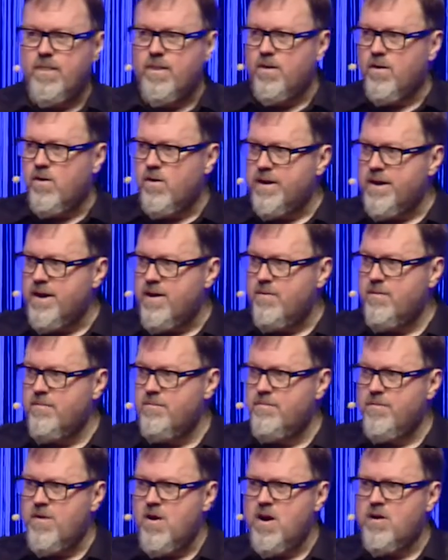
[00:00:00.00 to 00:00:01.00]
on our
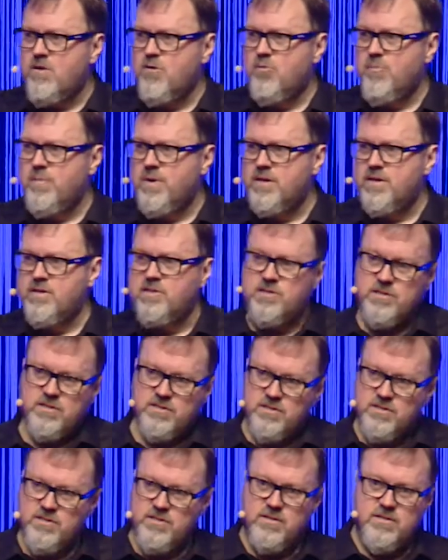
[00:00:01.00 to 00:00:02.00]
environment,
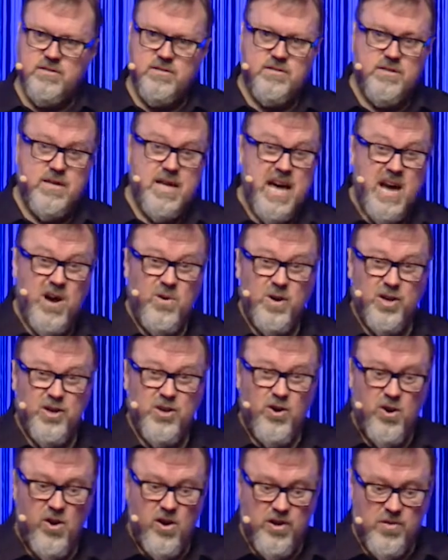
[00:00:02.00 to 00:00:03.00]
our
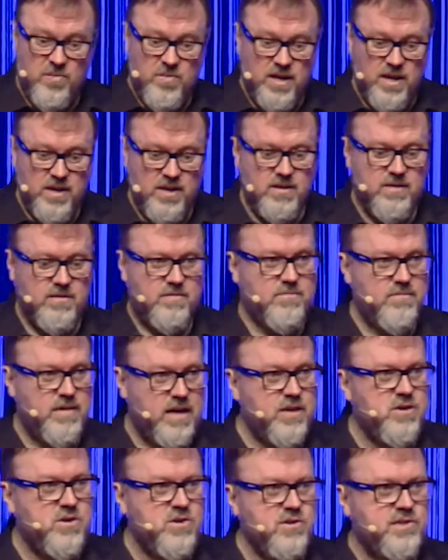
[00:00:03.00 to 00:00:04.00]
economy,
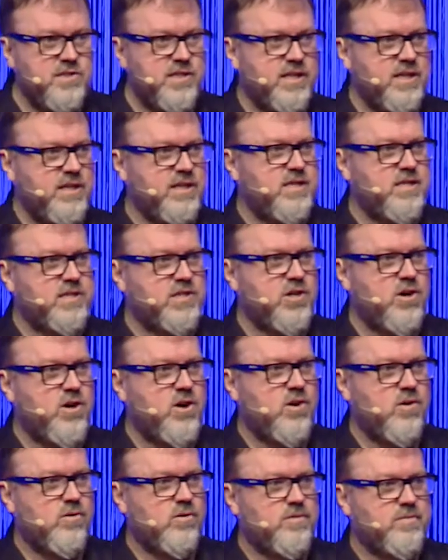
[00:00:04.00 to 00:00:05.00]
and New Zealand as a
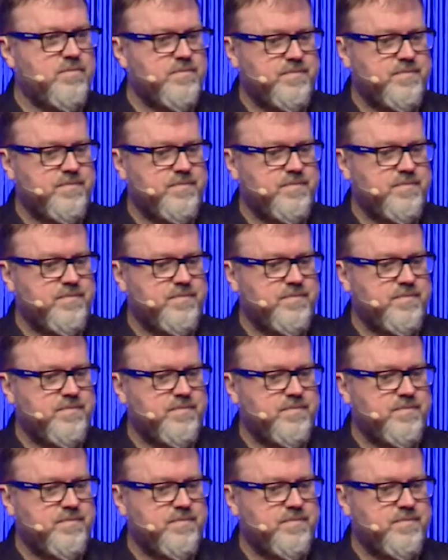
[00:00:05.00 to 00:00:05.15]
whole.